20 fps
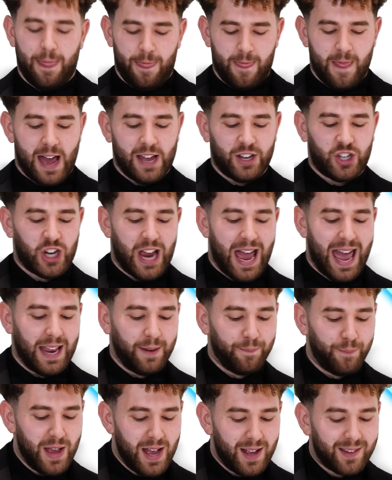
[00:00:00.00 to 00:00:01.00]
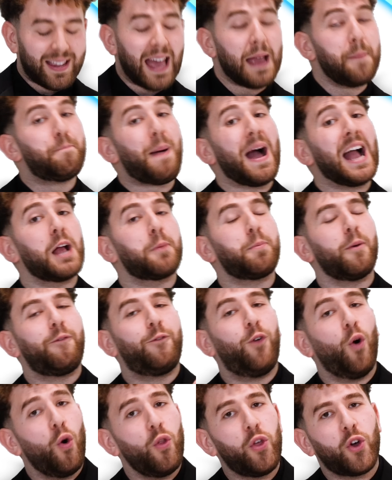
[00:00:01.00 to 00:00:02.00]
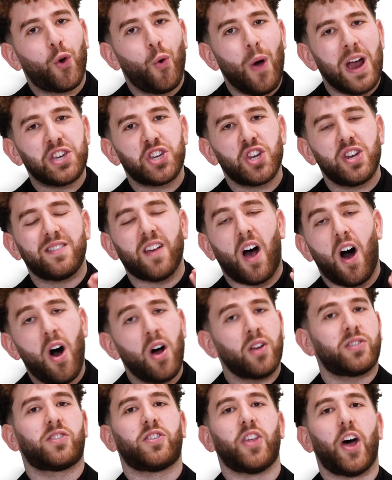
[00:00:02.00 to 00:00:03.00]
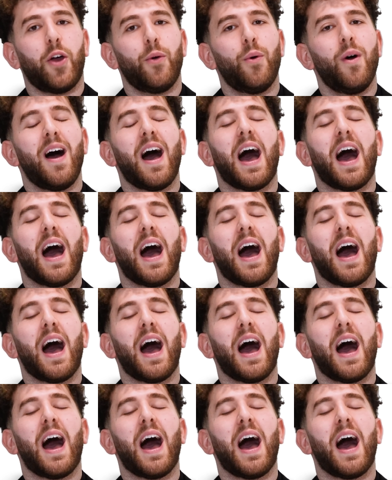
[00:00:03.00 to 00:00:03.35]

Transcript: in that chain. Say bank before the question is asked, though,